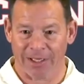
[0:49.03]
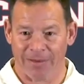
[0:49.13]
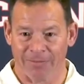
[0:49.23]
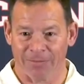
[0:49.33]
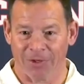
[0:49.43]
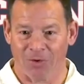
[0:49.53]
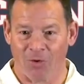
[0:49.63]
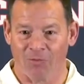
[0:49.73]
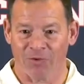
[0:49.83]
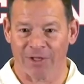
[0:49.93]
That,
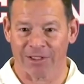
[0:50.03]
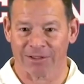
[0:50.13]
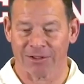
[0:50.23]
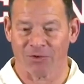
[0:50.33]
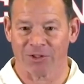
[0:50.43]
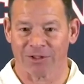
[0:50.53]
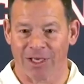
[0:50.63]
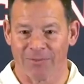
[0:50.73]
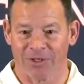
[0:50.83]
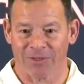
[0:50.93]
hopefully that's the only
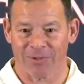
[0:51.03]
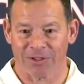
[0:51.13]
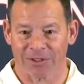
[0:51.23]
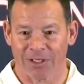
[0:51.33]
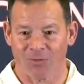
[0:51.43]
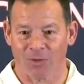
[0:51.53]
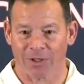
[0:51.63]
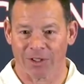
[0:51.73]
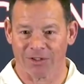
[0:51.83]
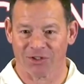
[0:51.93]
time you hear me say the word
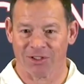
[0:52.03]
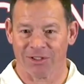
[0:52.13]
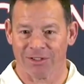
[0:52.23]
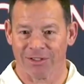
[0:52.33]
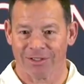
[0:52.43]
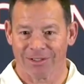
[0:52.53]
concede.